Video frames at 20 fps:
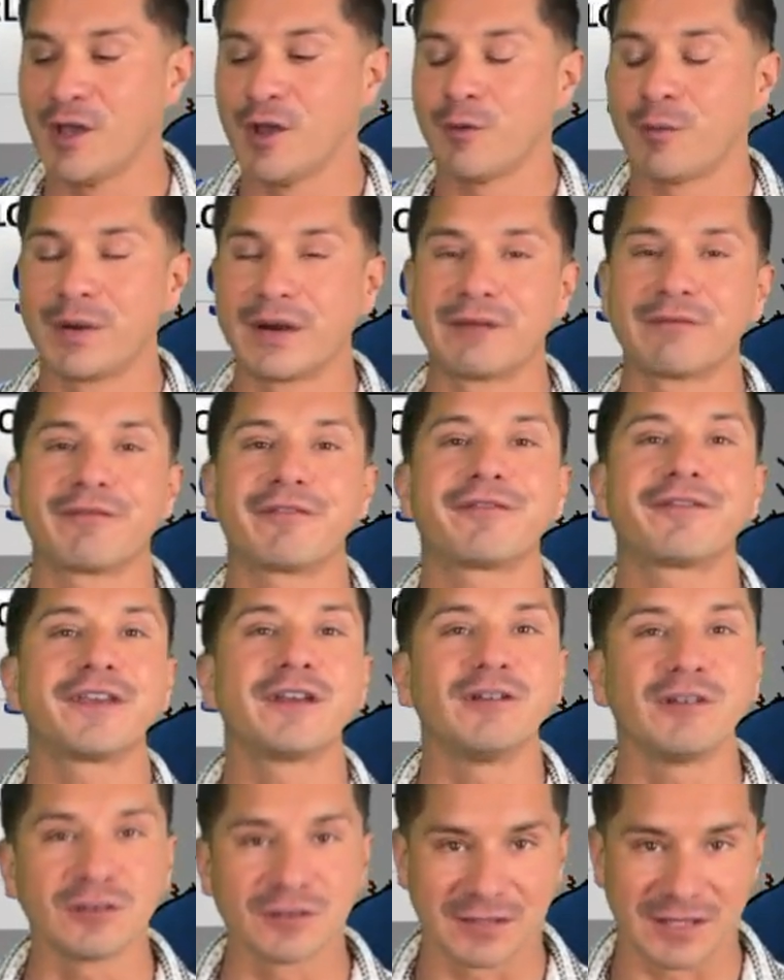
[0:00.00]
What it
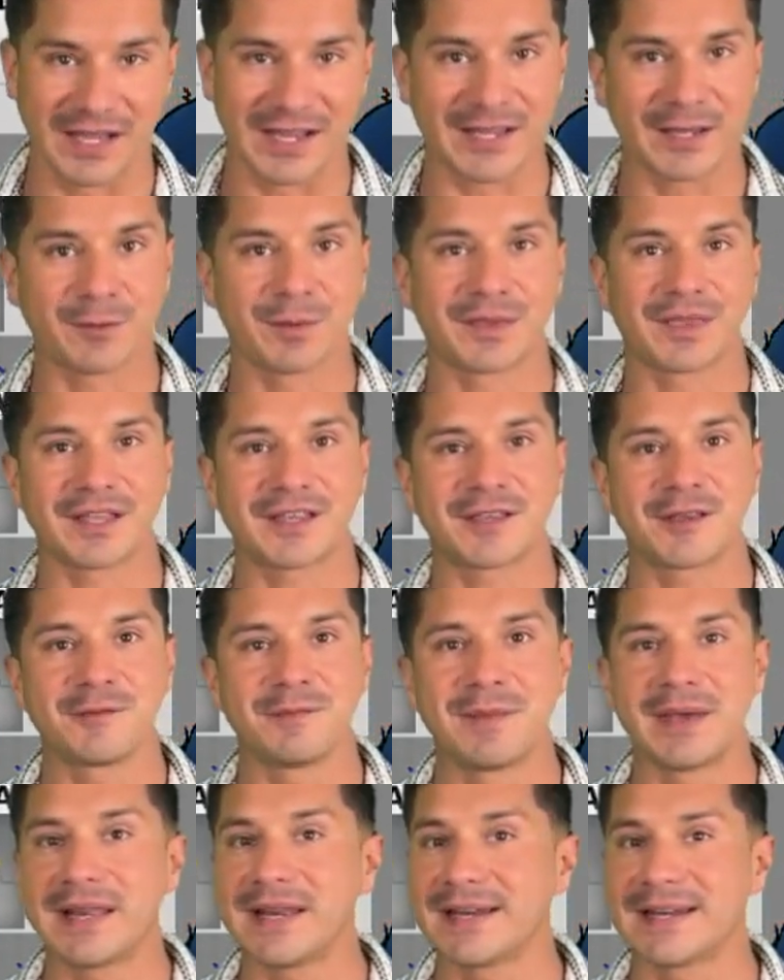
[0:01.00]
feels like with the
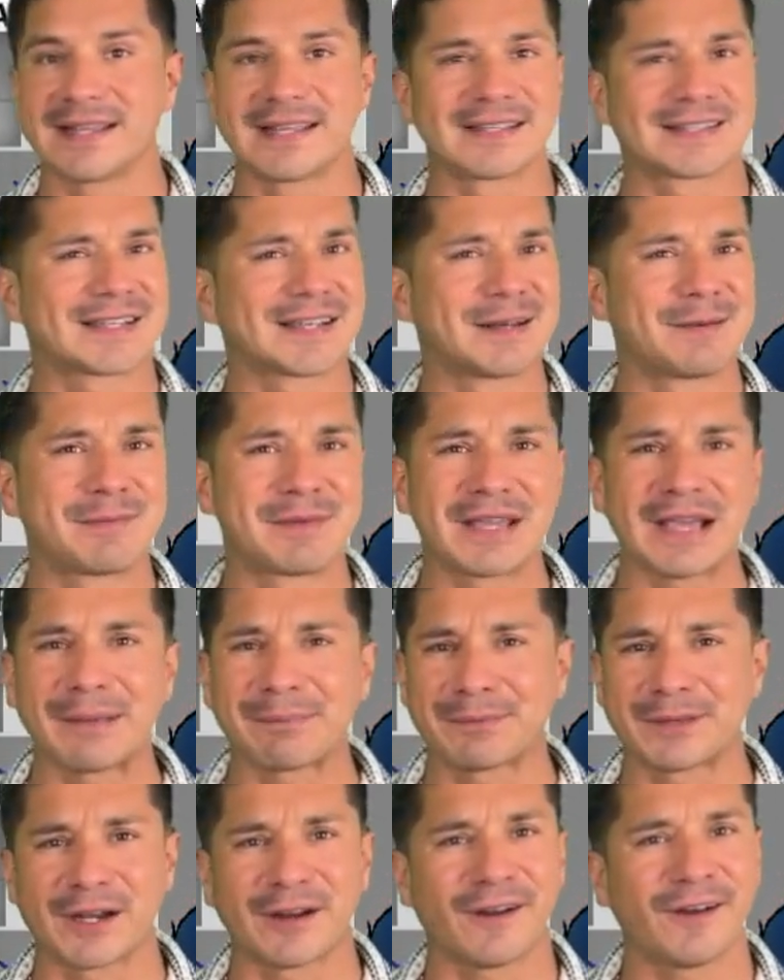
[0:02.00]
humidity is going to be
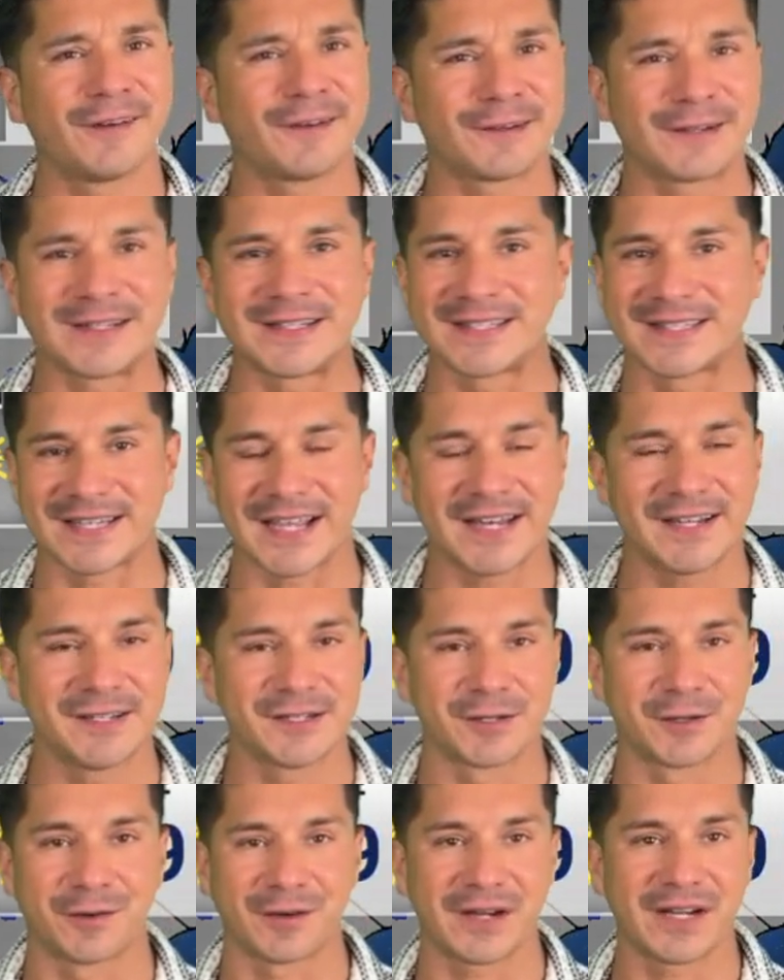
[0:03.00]
up there, 110
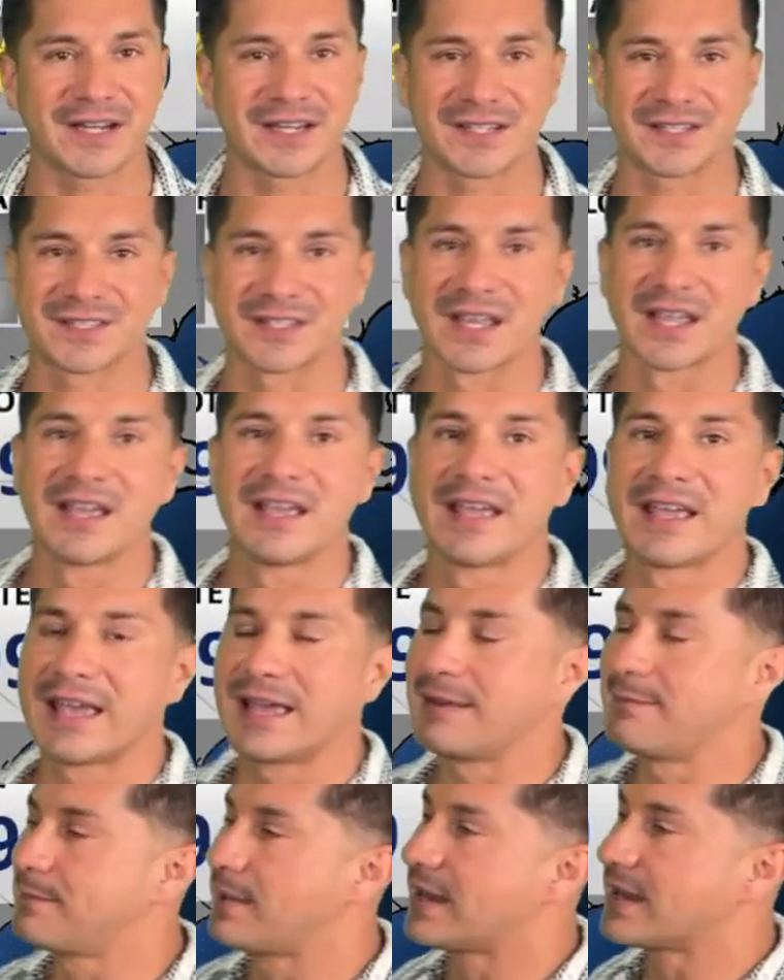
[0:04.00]
degrees
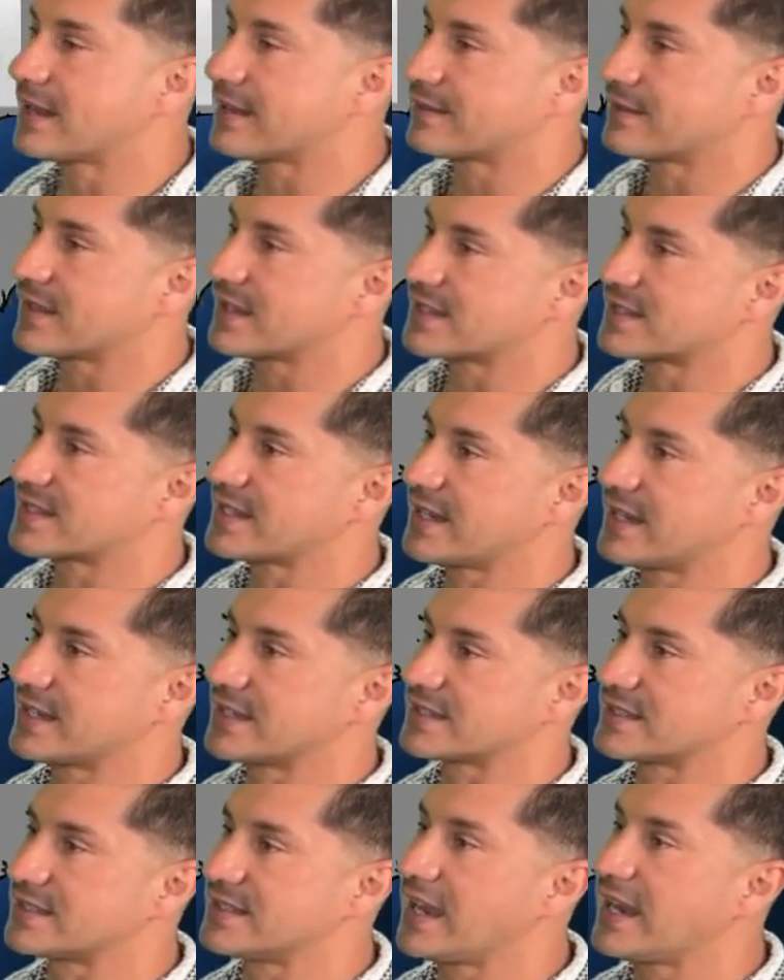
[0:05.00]
in many of these
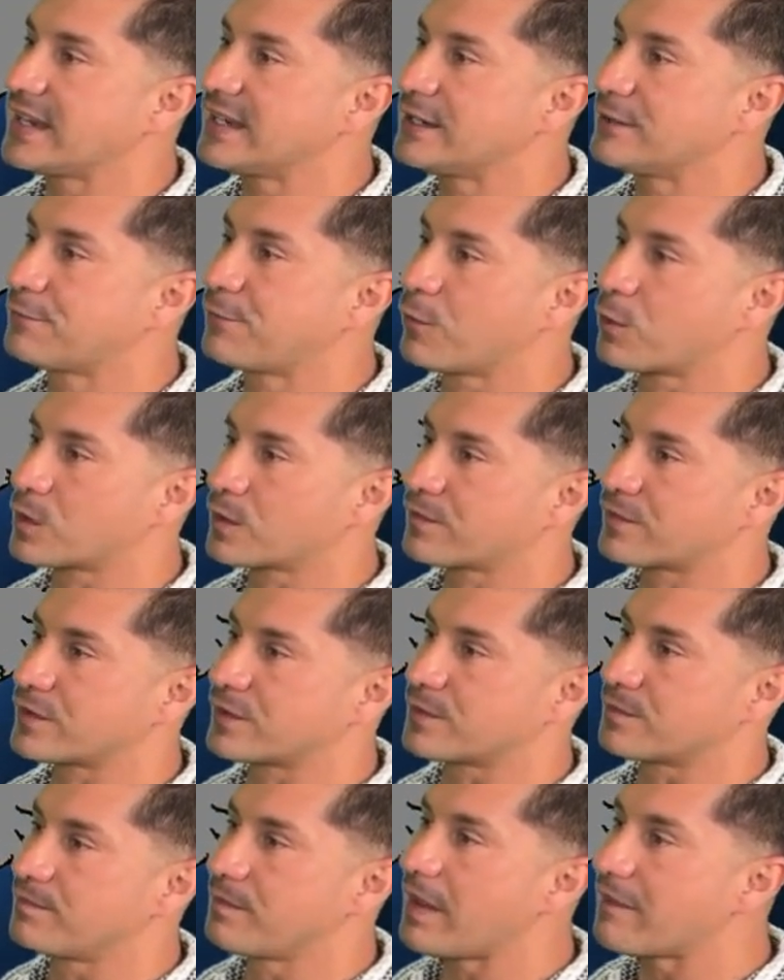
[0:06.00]
cities. 94
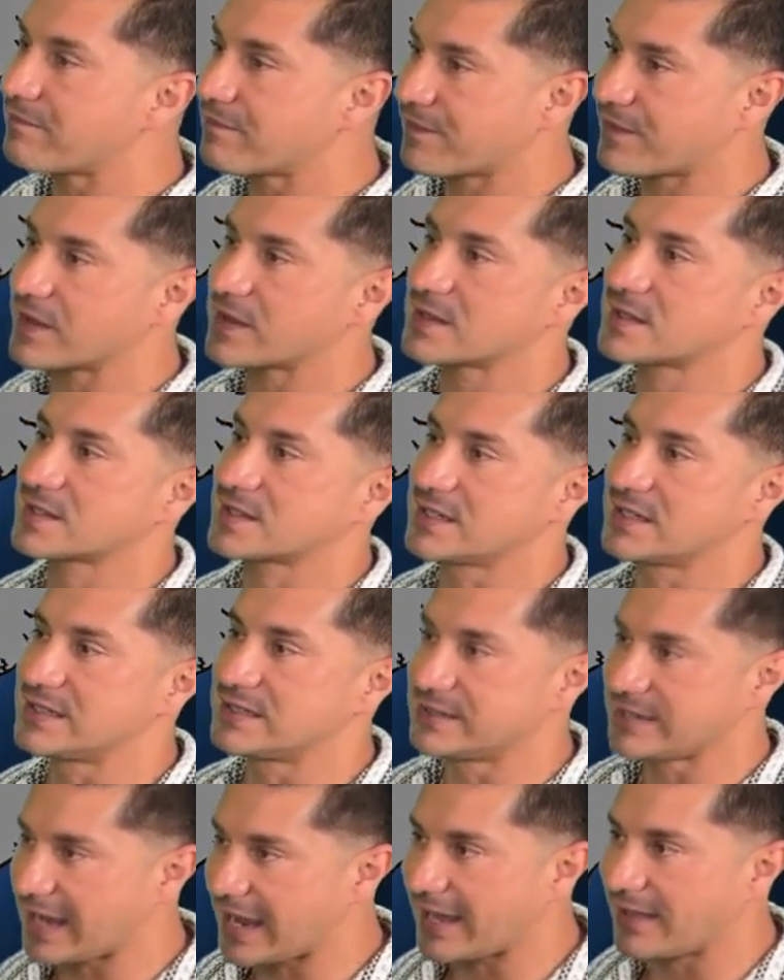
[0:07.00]
for Memphis
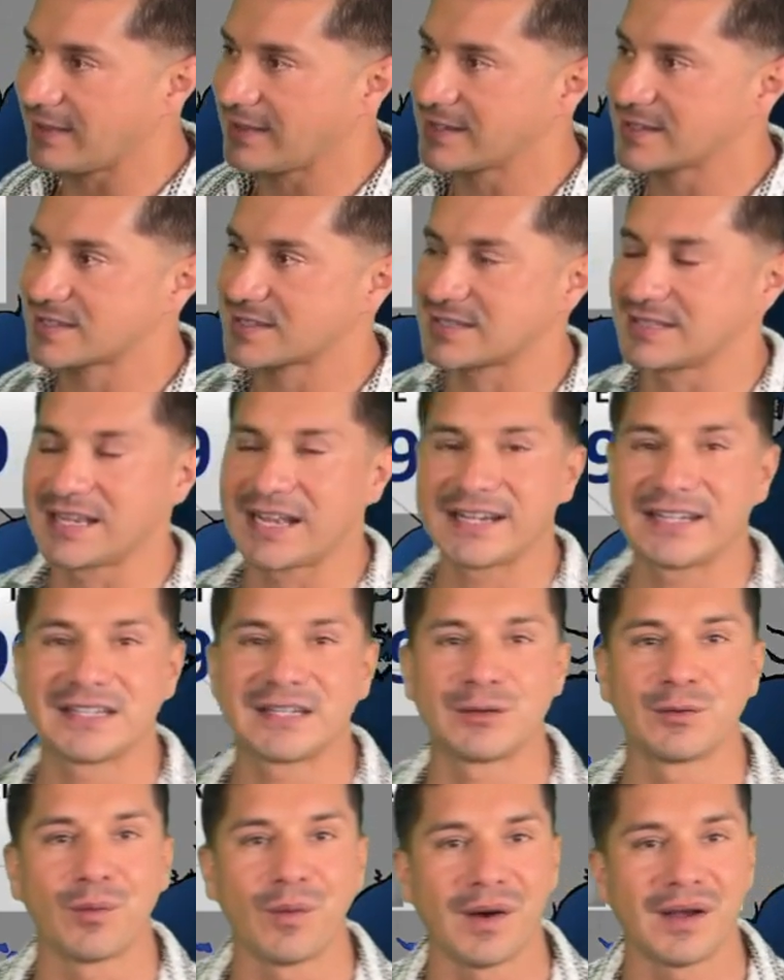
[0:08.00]
and Dallas,
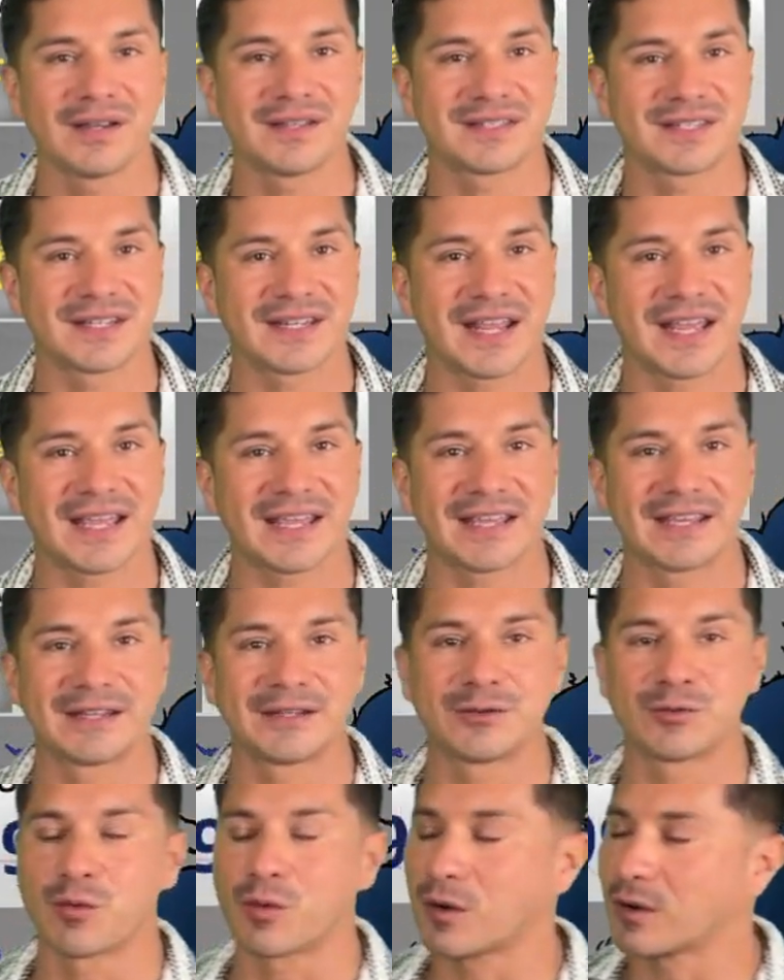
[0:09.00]
91 today in
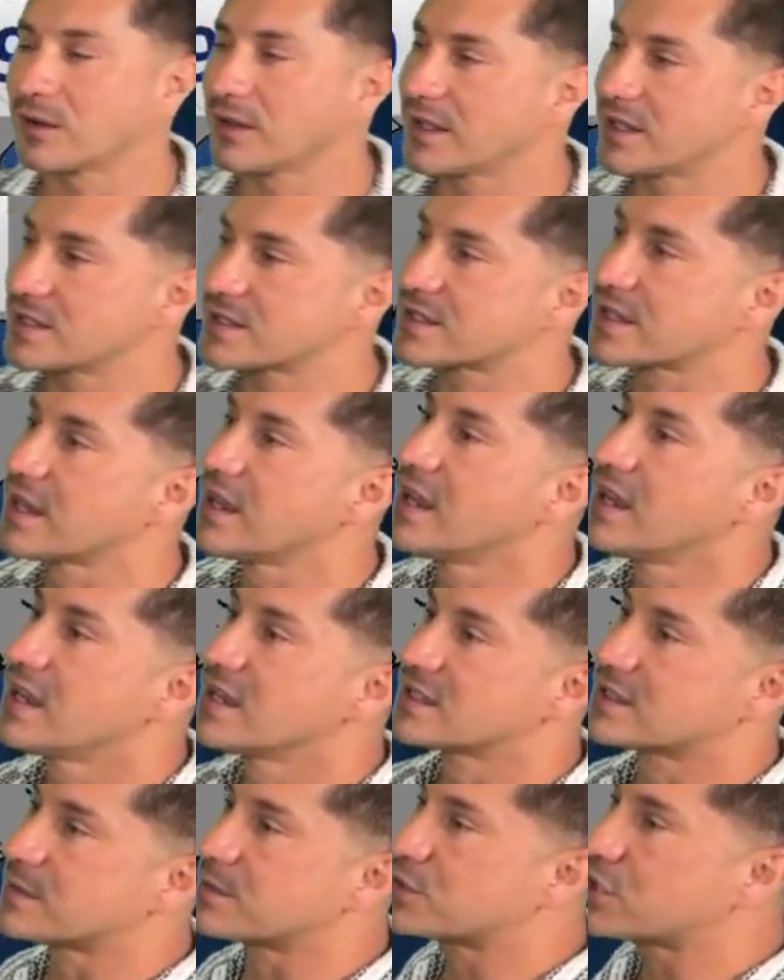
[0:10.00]
New Orleans.
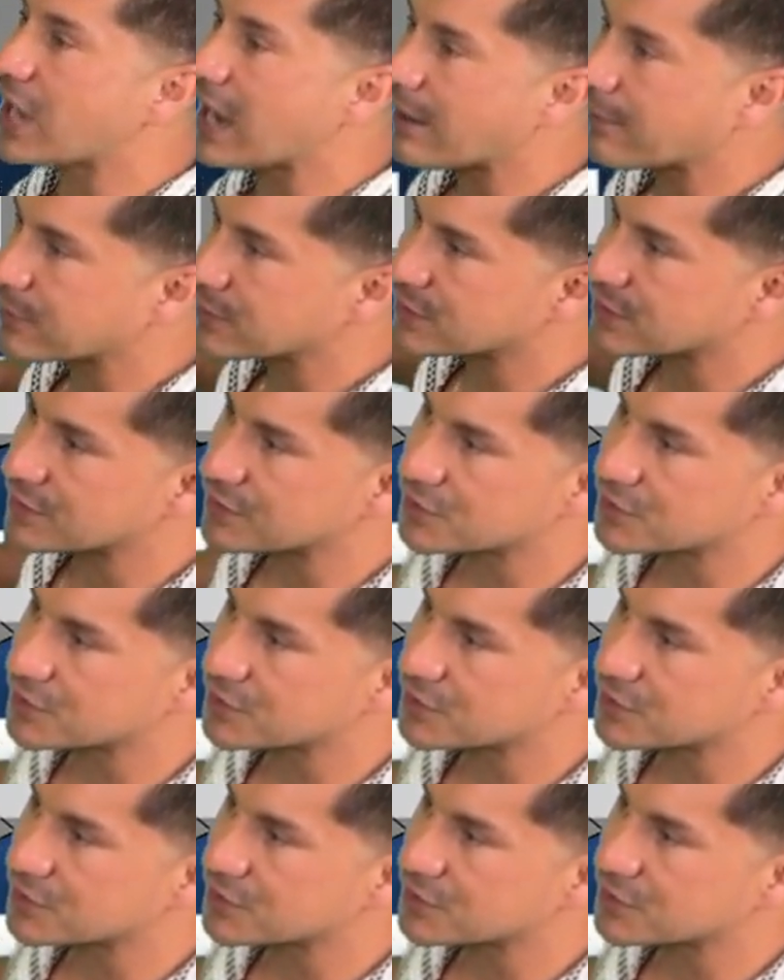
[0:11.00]
Some showers and